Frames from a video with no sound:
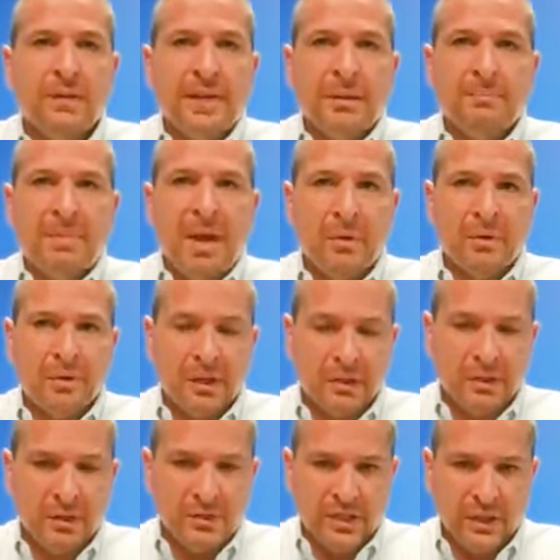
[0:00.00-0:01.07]
the amount of the
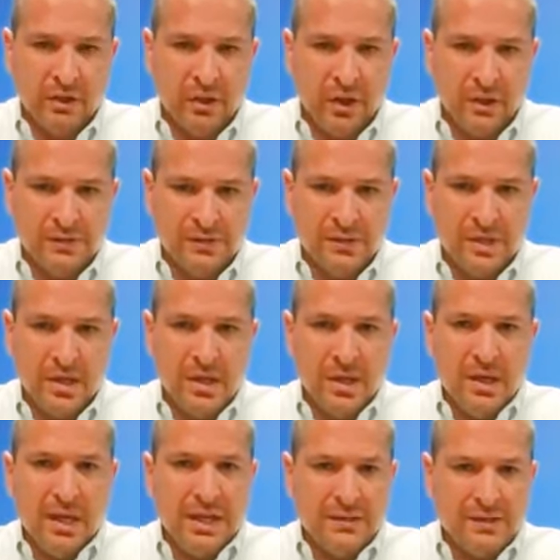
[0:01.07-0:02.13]
closing cost
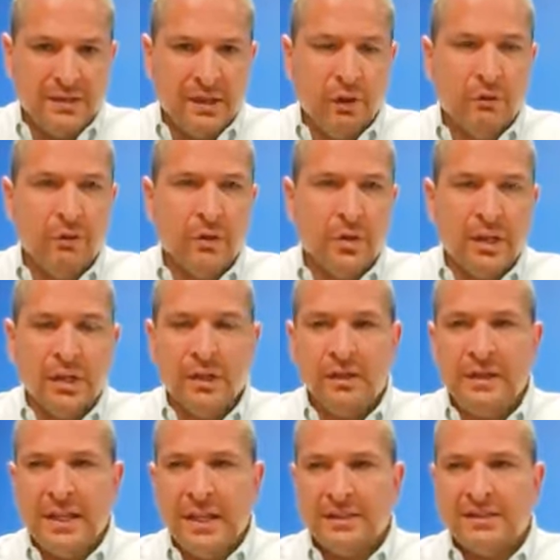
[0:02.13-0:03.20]
itself or the,
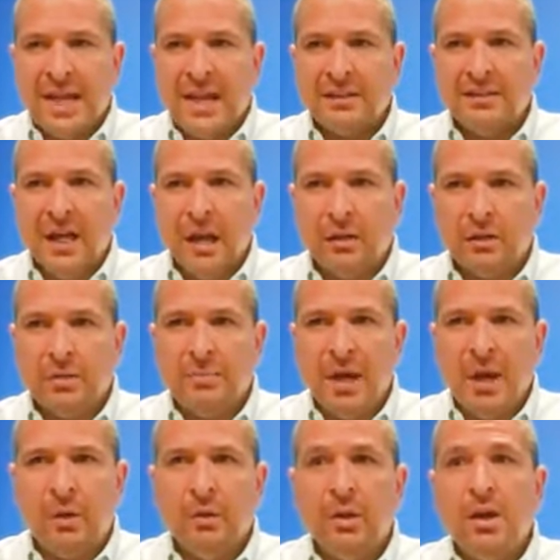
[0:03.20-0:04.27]
the exact dollar
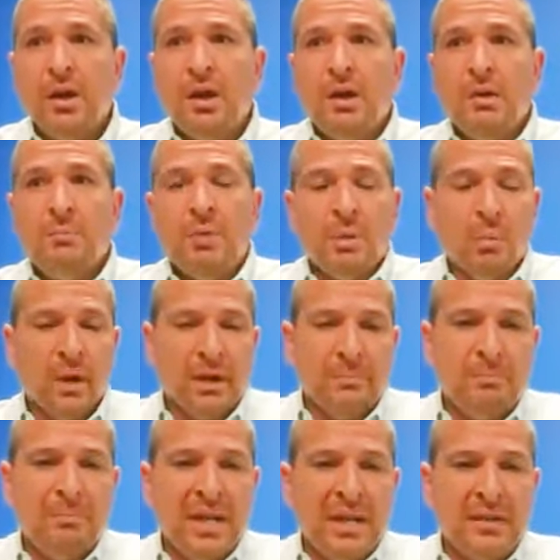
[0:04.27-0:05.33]
amount, but what it
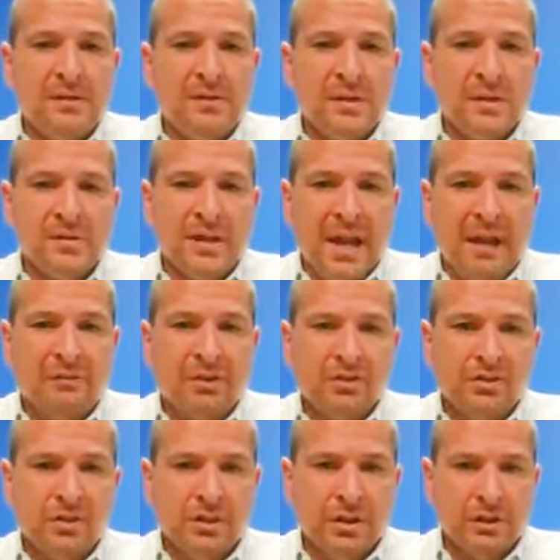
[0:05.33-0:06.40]
means as an average
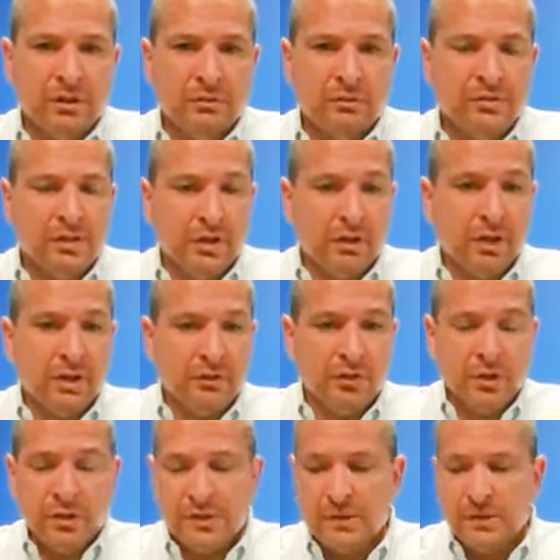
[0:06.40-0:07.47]
to your to your
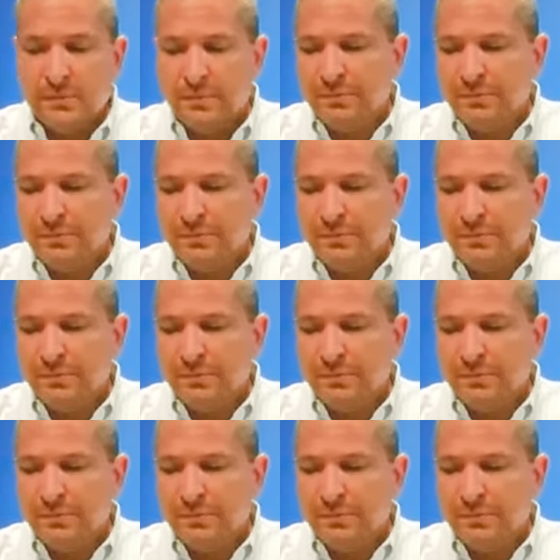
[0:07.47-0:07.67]
interest.